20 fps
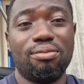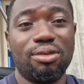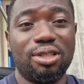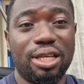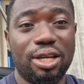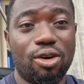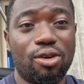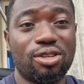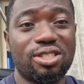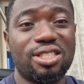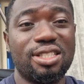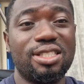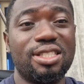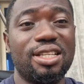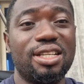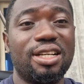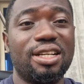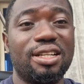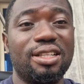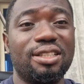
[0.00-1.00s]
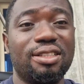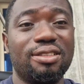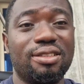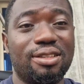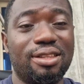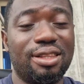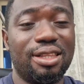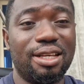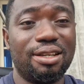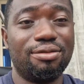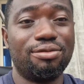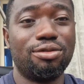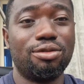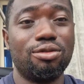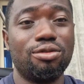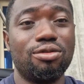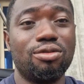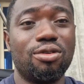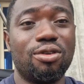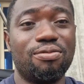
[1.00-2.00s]
the oxygen
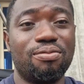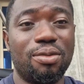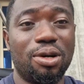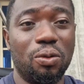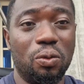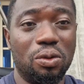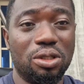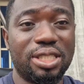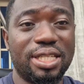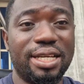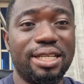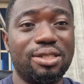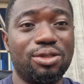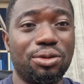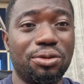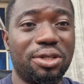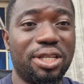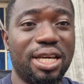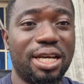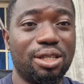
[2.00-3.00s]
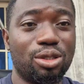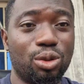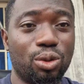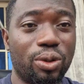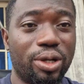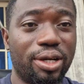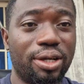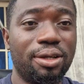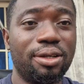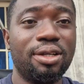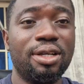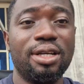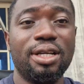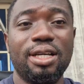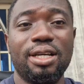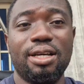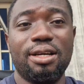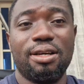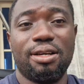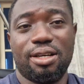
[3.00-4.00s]
level of my water is okay as well
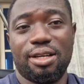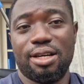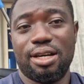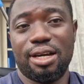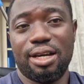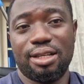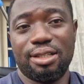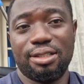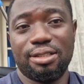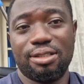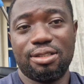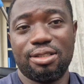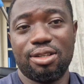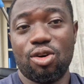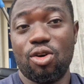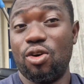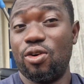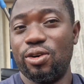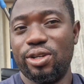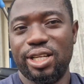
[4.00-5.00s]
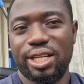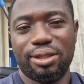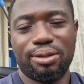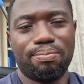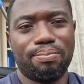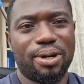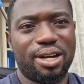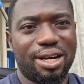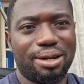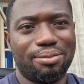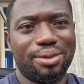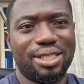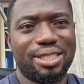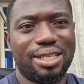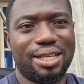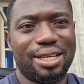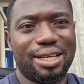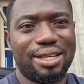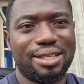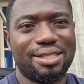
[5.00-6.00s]
and all that
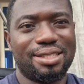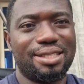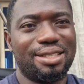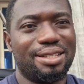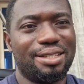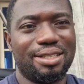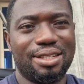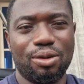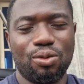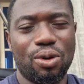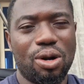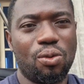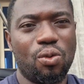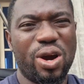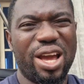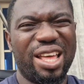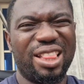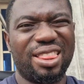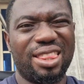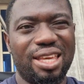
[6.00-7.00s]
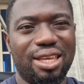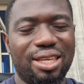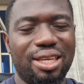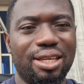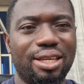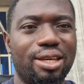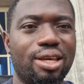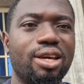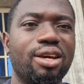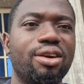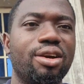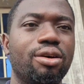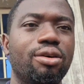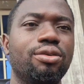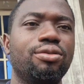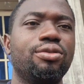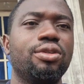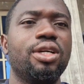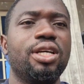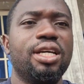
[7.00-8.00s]
parameters they were well taken care
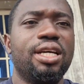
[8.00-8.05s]
of